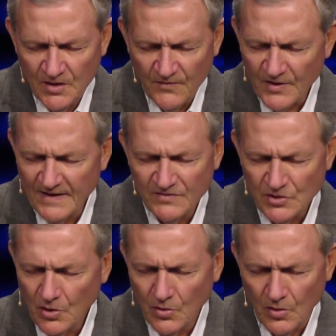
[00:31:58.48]
Forgive us
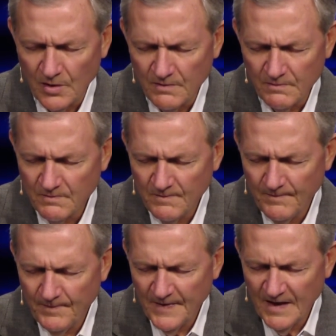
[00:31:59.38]
all, Lord,
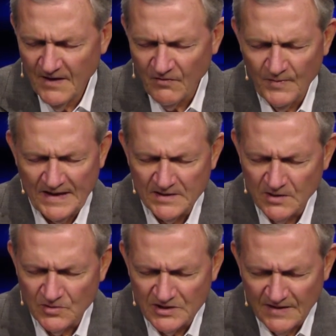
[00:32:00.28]
for being so
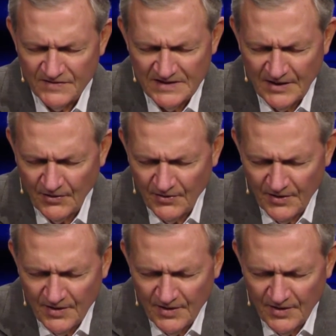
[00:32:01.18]
self-centered